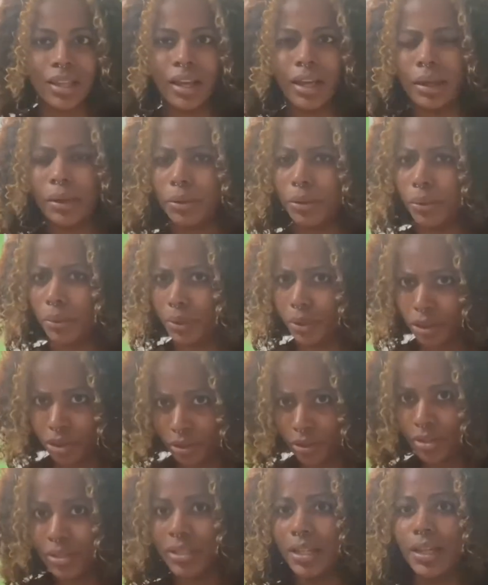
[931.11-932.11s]
I don't know what the
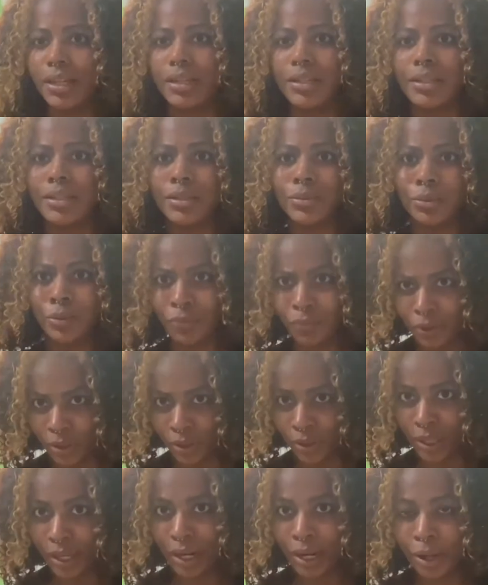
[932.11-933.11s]
third side is. We'll figure
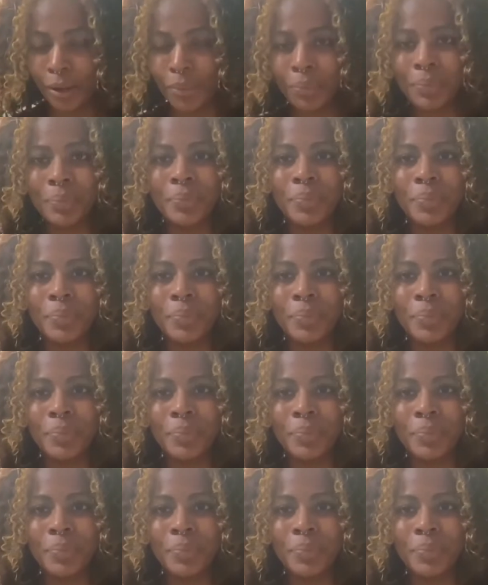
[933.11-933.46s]
that out.